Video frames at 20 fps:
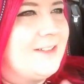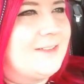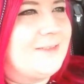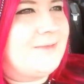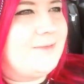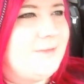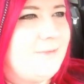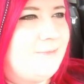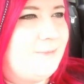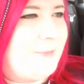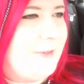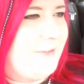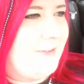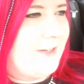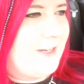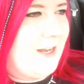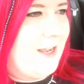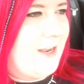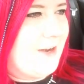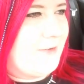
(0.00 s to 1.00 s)
a
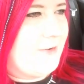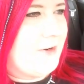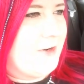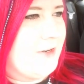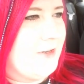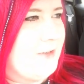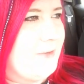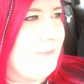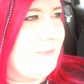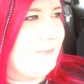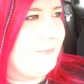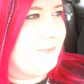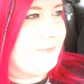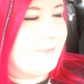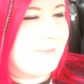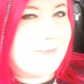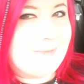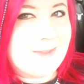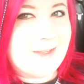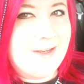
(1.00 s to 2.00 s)
Biffy Clyro,
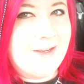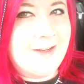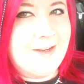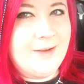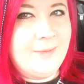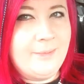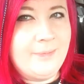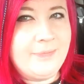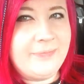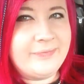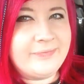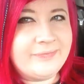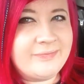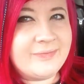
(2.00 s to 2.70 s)
um,